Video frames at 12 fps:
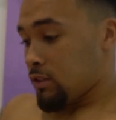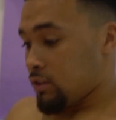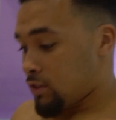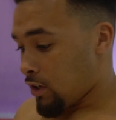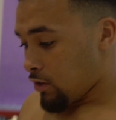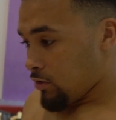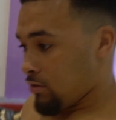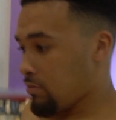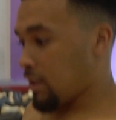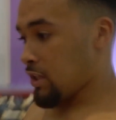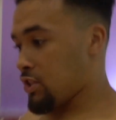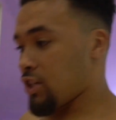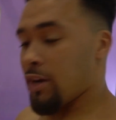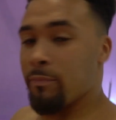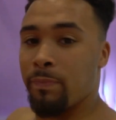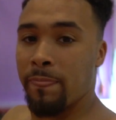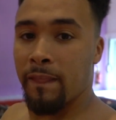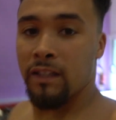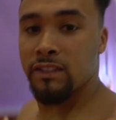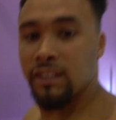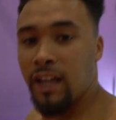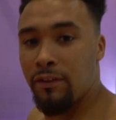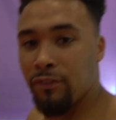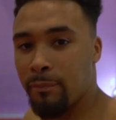So we're at the gym.
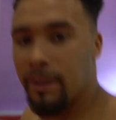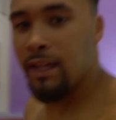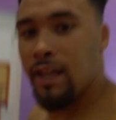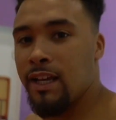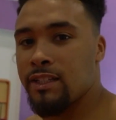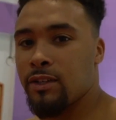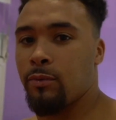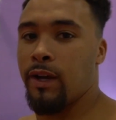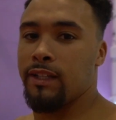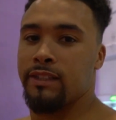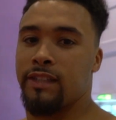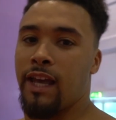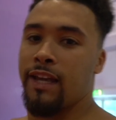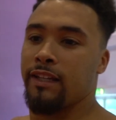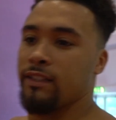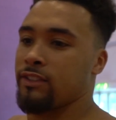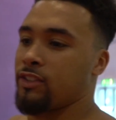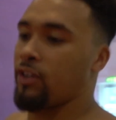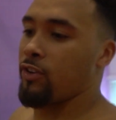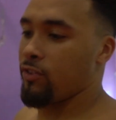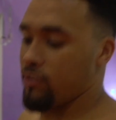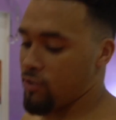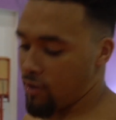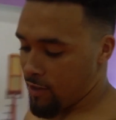Today for me is Wednesday, so
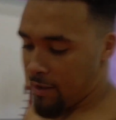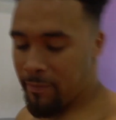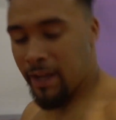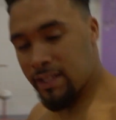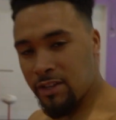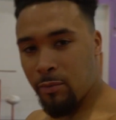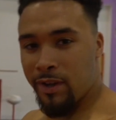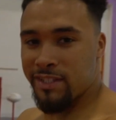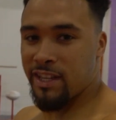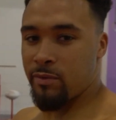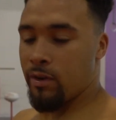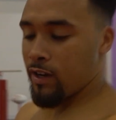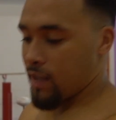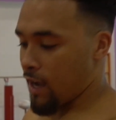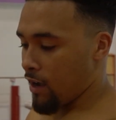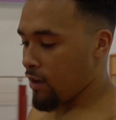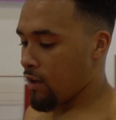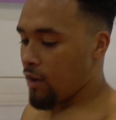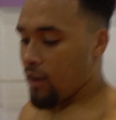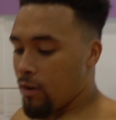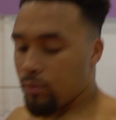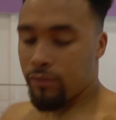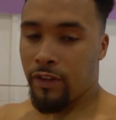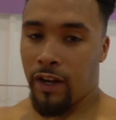you know what that means, Wednesday workout.
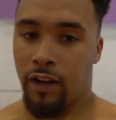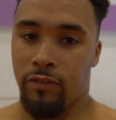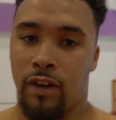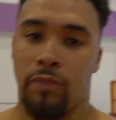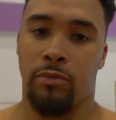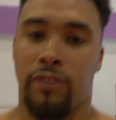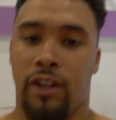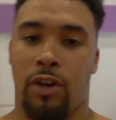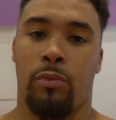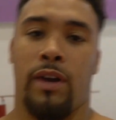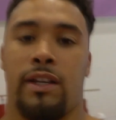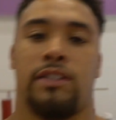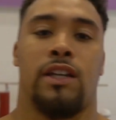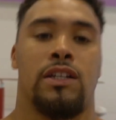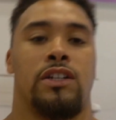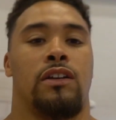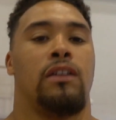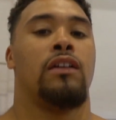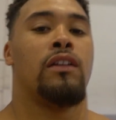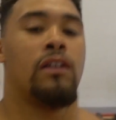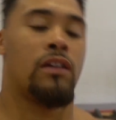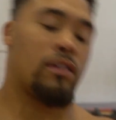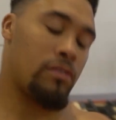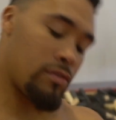We've done our run, we've done our weight session.
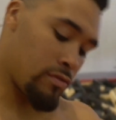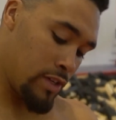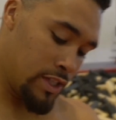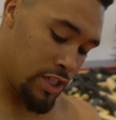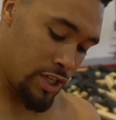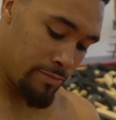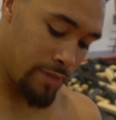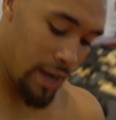We're in the gym